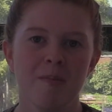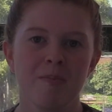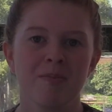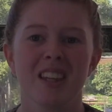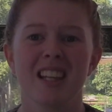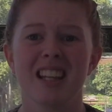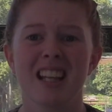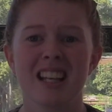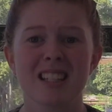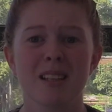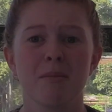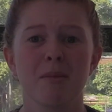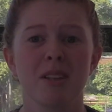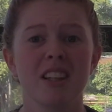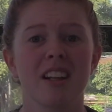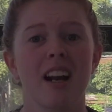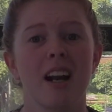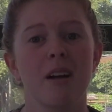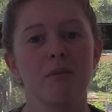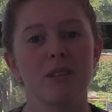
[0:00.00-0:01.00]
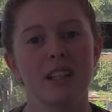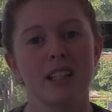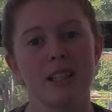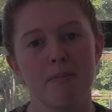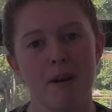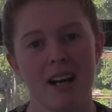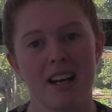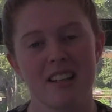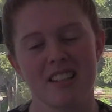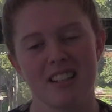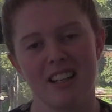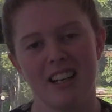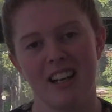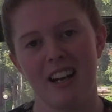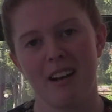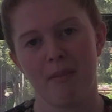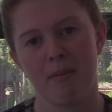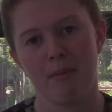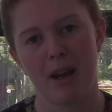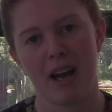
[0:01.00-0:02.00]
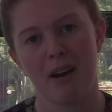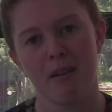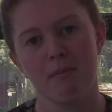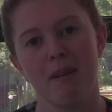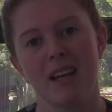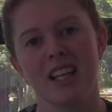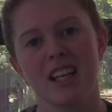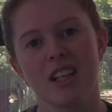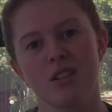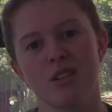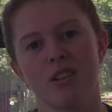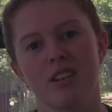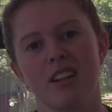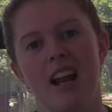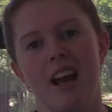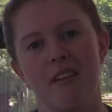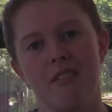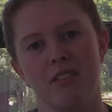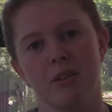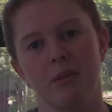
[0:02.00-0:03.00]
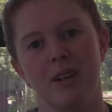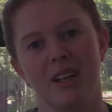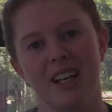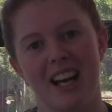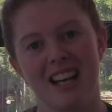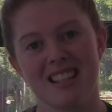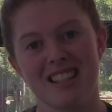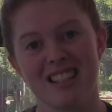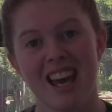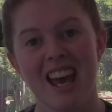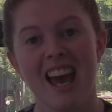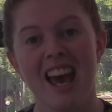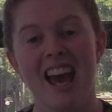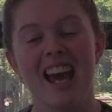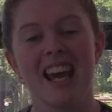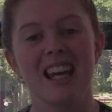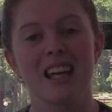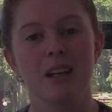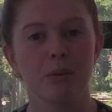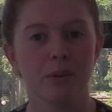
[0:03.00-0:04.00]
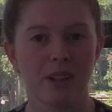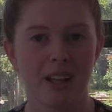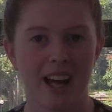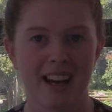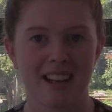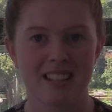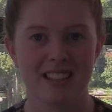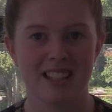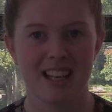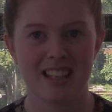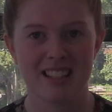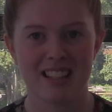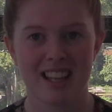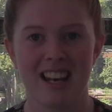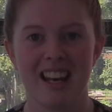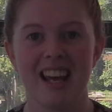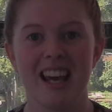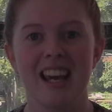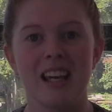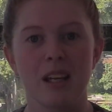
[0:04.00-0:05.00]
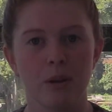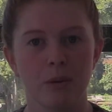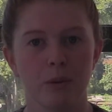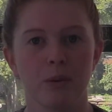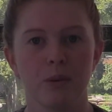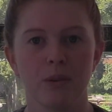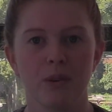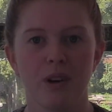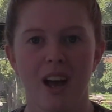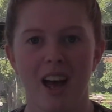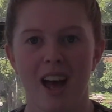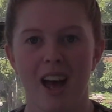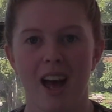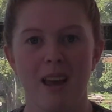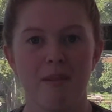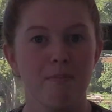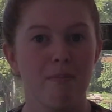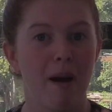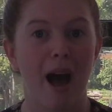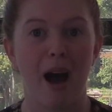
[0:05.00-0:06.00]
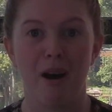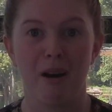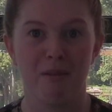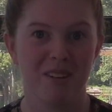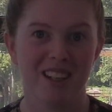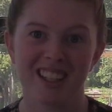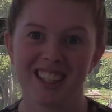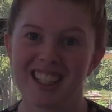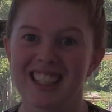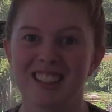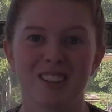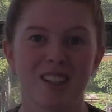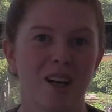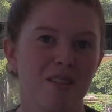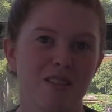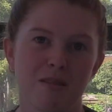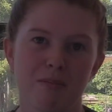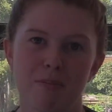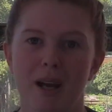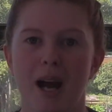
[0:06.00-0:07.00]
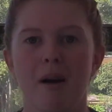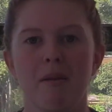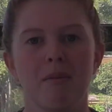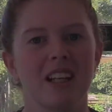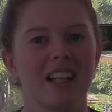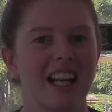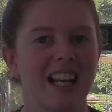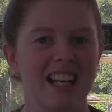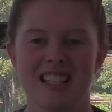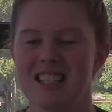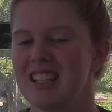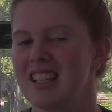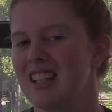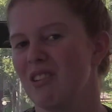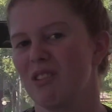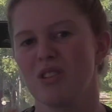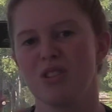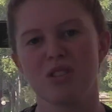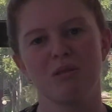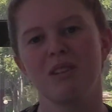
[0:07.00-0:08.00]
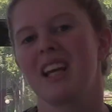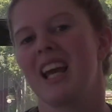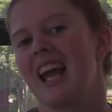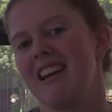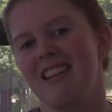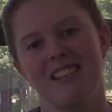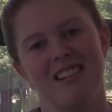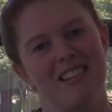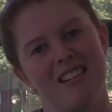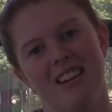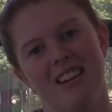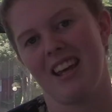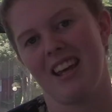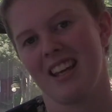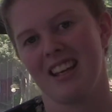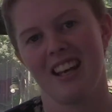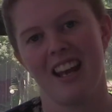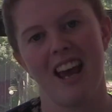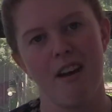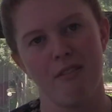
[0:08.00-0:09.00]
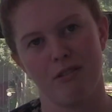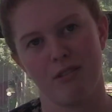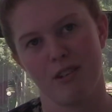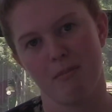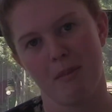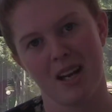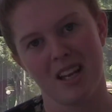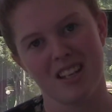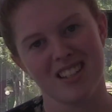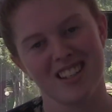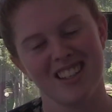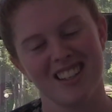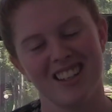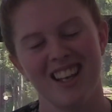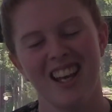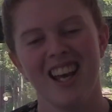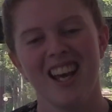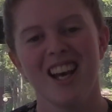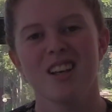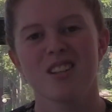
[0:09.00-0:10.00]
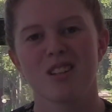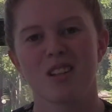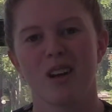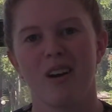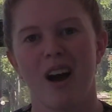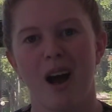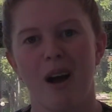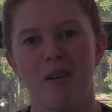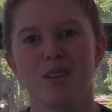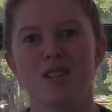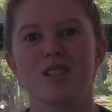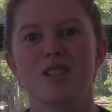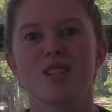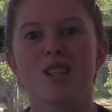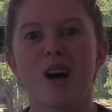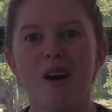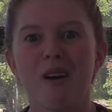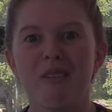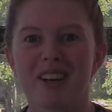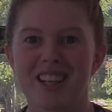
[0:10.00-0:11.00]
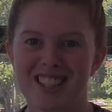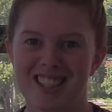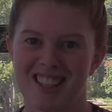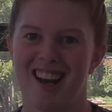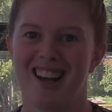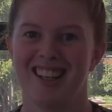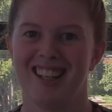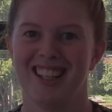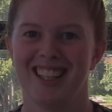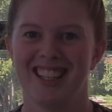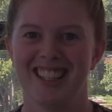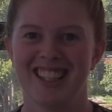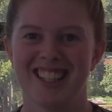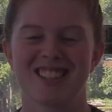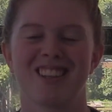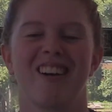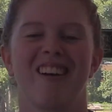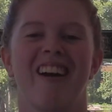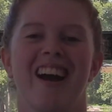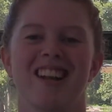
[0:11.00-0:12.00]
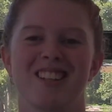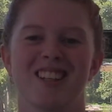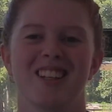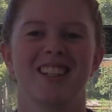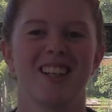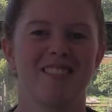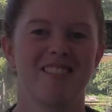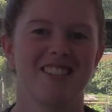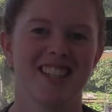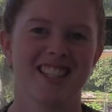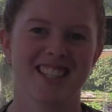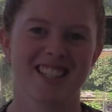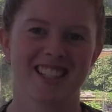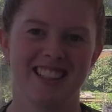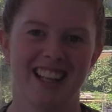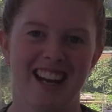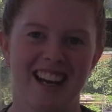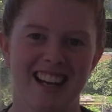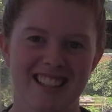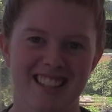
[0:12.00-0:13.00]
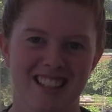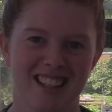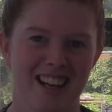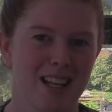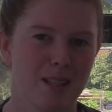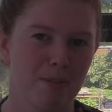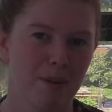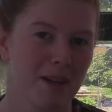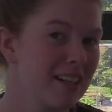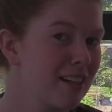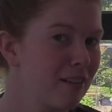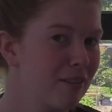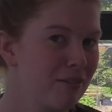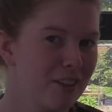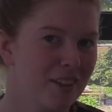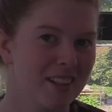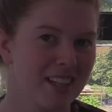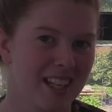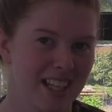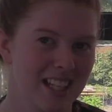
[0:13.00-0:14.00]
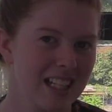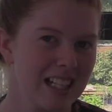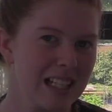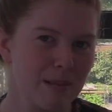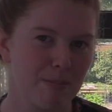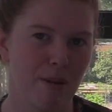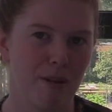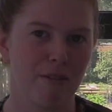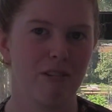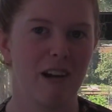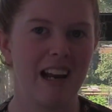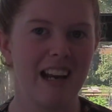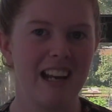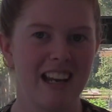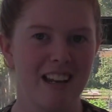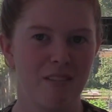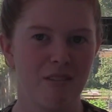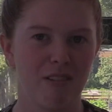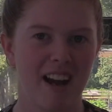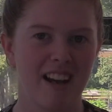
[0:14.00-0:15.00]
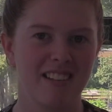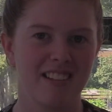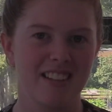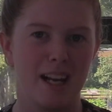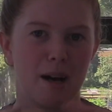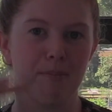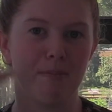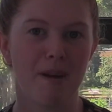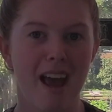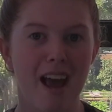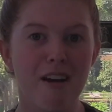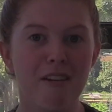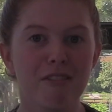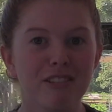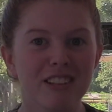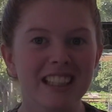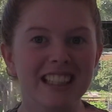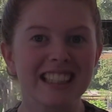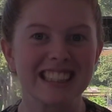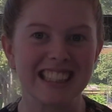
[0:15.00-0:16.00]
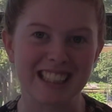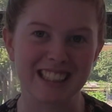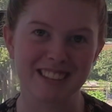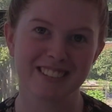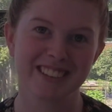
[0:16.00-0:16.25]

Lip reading: And that's something that I'm really passionate about, making sure that everyone has equal access and equal empowerment in terms of becoming an engineer or doing anything could ever imagine. So I was so excited. So I turned up to this class and I expected a few kids, but Fred had rounded up every single